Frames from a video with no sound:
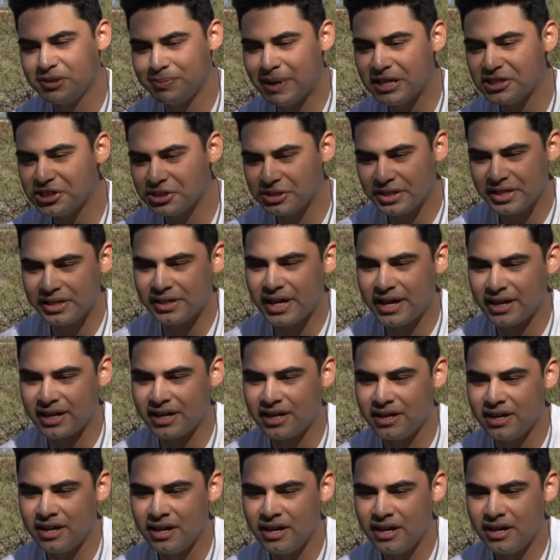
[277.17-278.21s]
especially
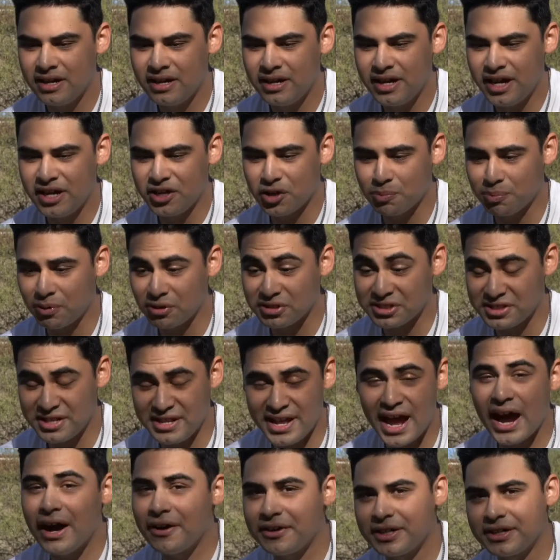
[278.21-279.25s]
like in your
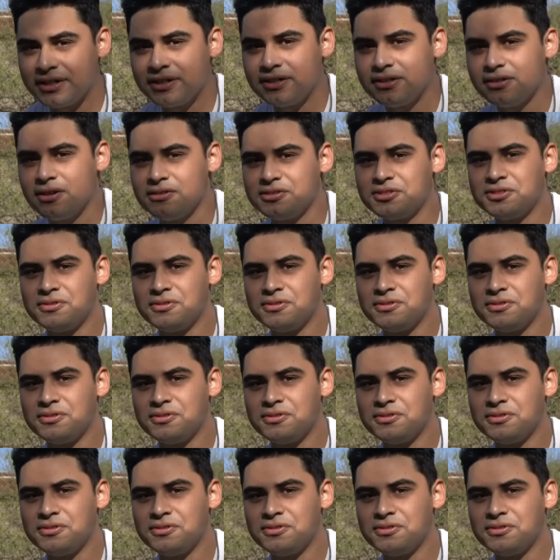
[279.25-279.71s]
personality.